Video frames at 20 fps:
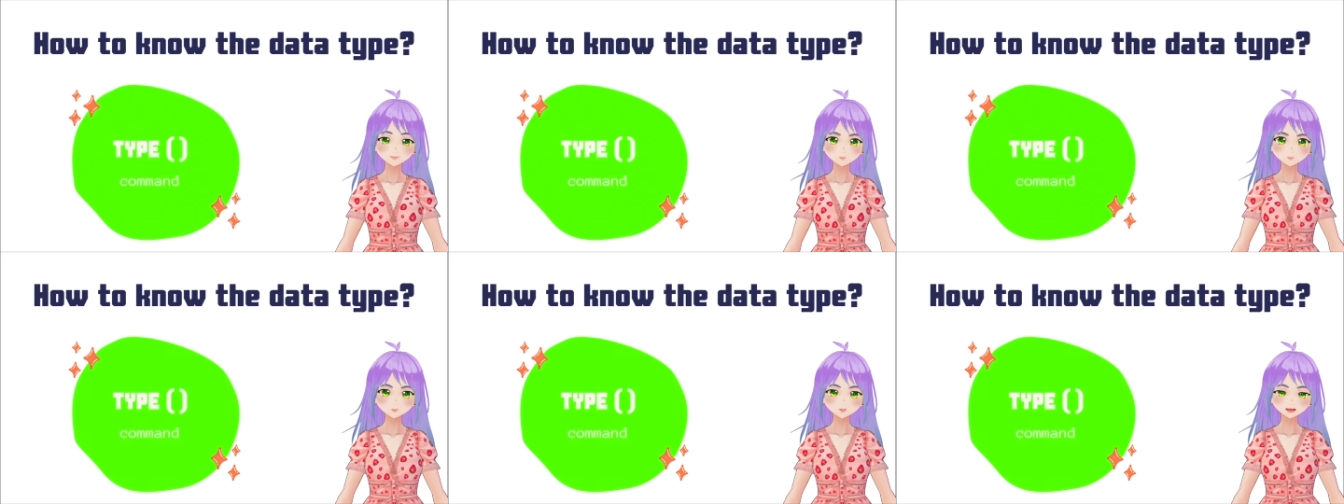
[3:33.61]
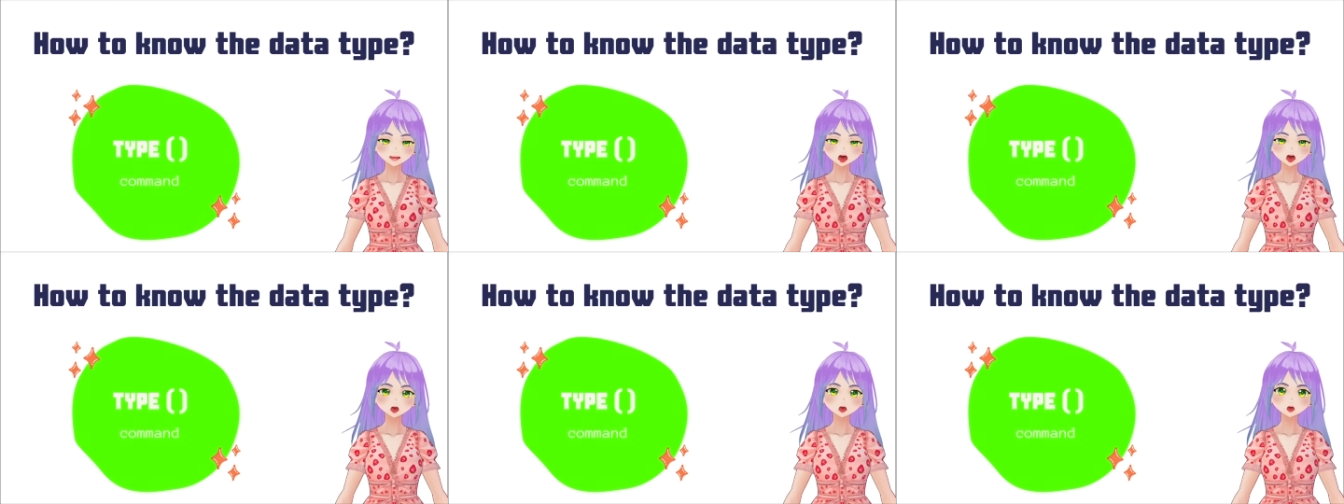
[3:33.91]

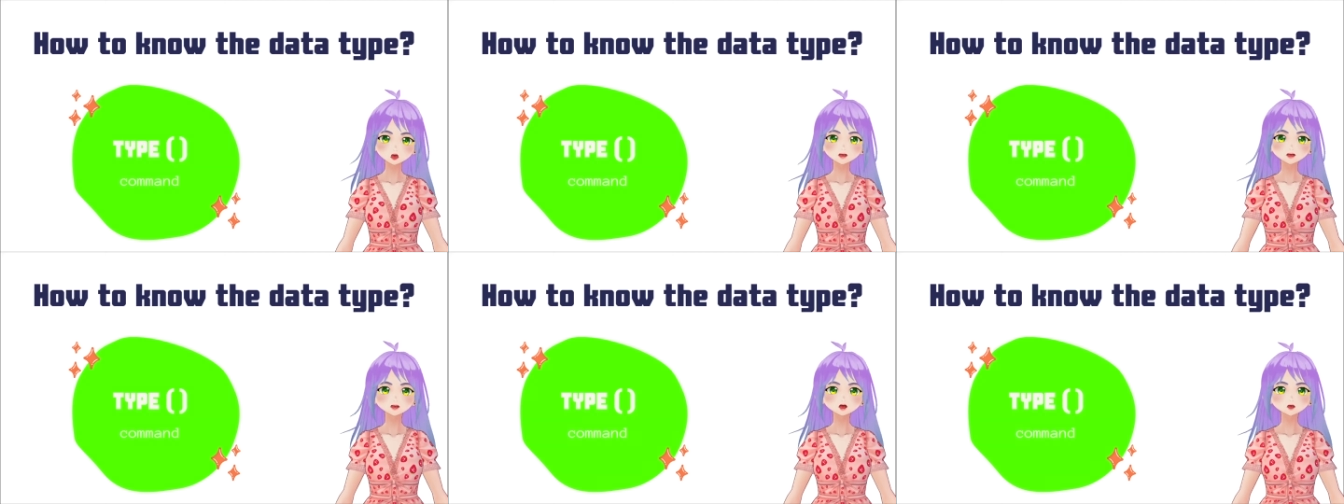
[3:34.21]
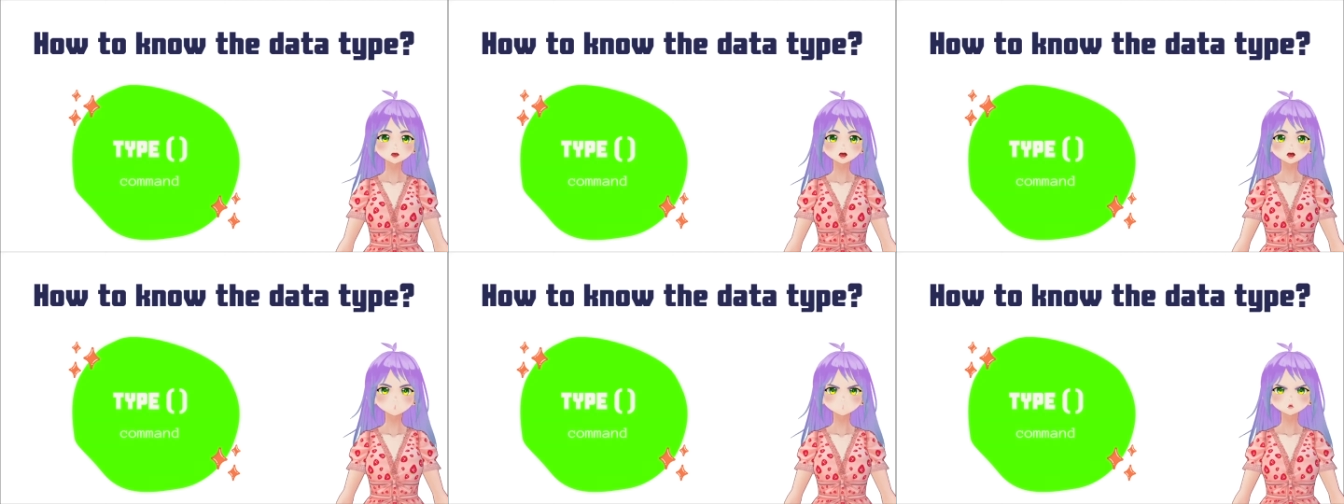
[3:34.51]
So how
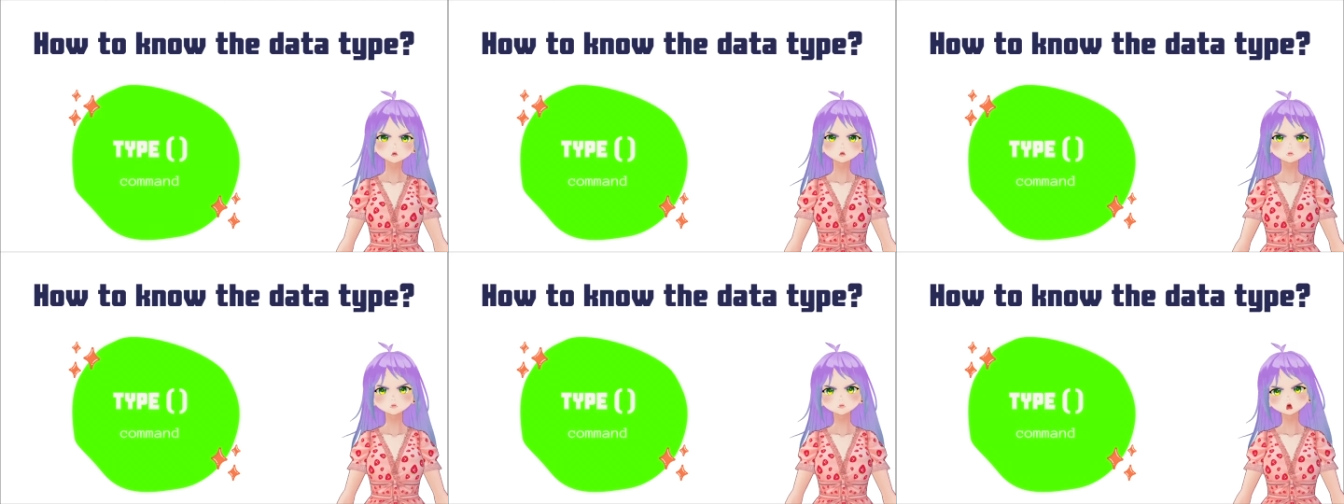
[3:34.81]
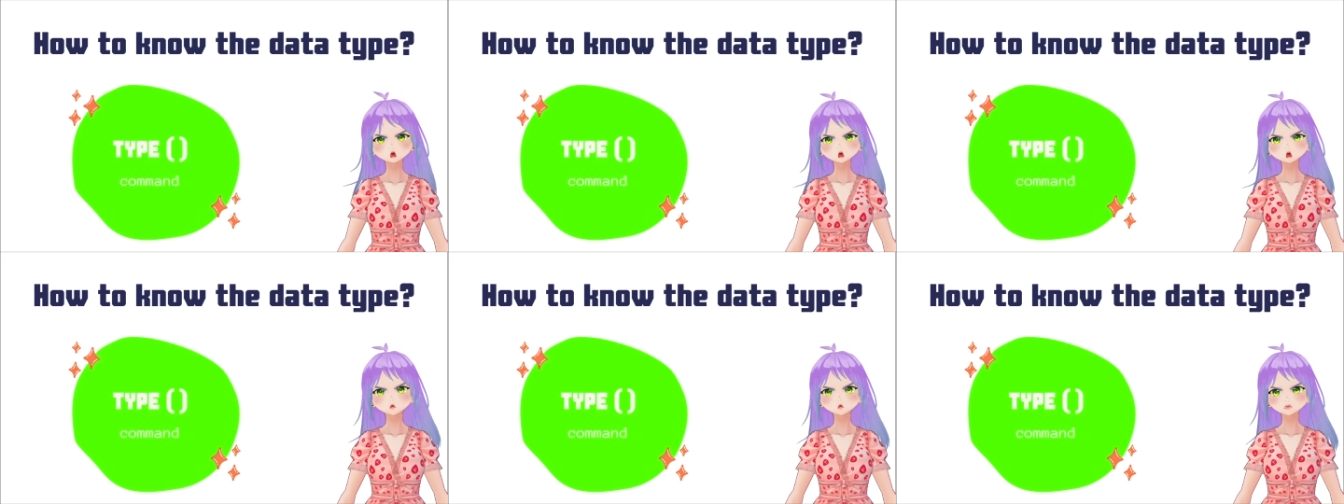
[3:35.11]
can we
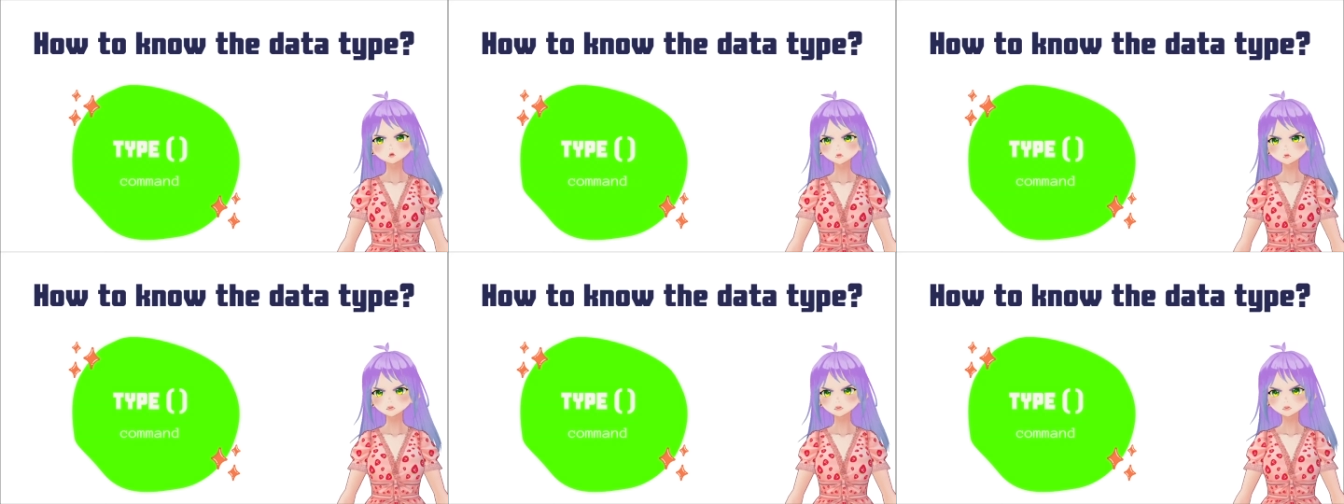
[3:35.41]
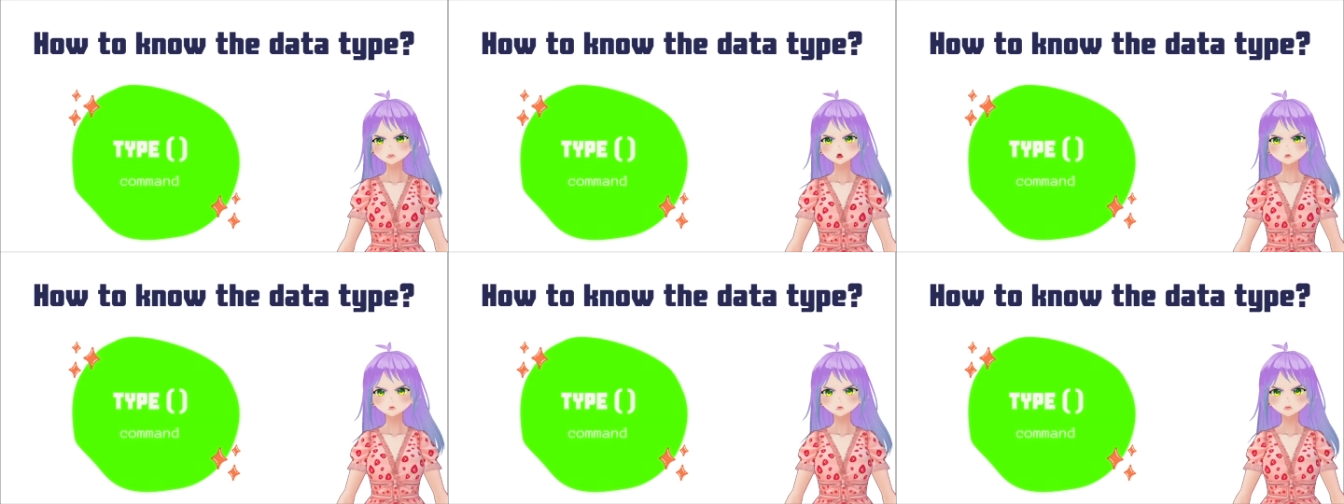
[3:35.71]
know the
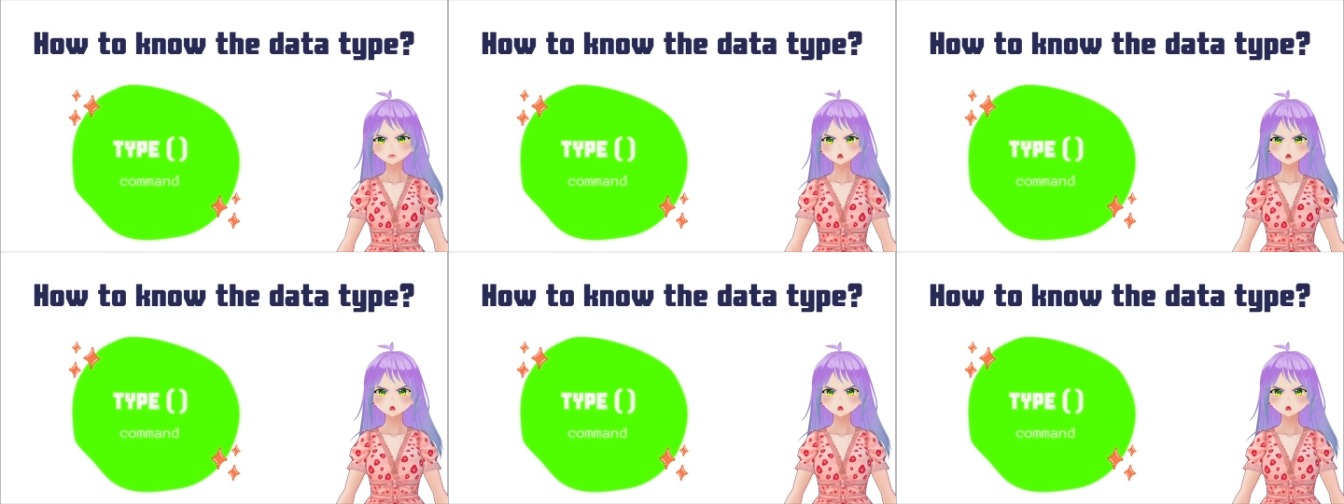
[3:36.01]
data type